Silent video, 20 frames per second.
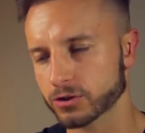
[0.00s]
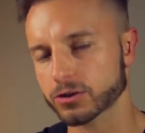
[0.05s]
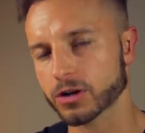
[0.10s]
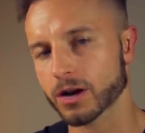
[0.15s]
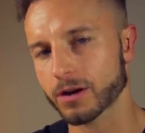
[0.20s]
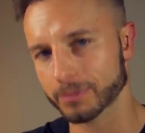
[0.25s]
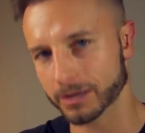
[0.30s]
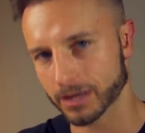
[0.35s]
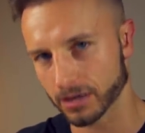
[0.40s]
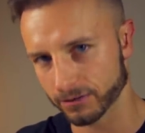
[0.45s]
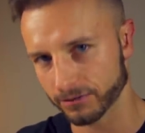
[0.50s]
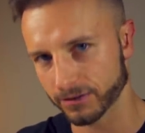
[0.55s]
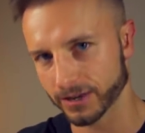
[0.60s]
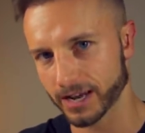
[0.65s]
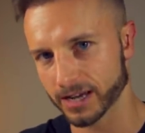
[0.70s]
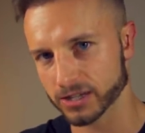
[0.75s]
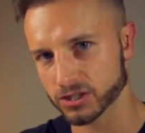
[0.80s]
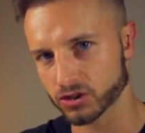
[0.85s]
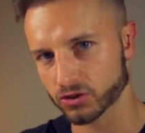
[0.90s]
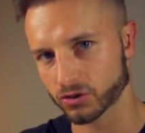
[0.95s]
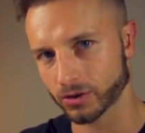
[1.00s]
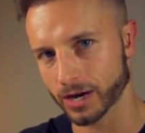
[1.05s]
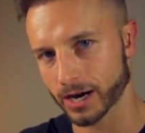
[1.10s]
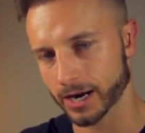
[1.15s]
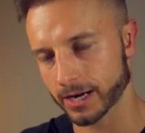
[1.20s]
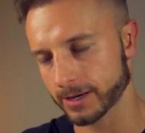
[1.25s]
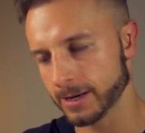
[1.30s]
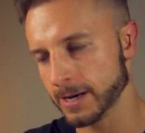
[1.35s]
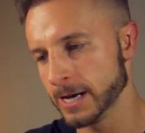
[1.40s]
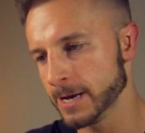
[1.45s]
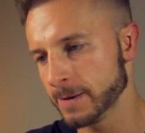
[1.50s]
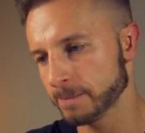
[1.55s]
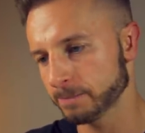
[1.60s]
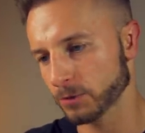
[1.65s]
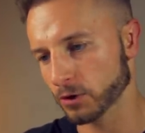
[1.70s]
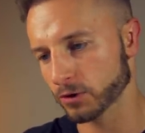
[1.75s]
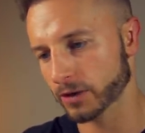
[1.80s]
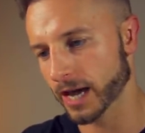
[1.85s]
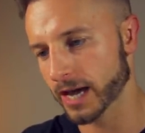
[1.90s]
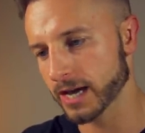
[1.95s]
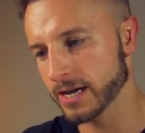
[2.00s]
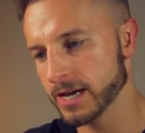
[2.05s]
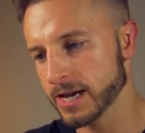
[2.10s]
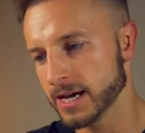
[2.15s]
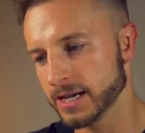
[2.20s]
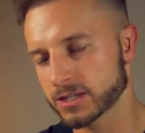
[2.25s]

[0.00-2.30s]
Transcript: topical finasteride, okay?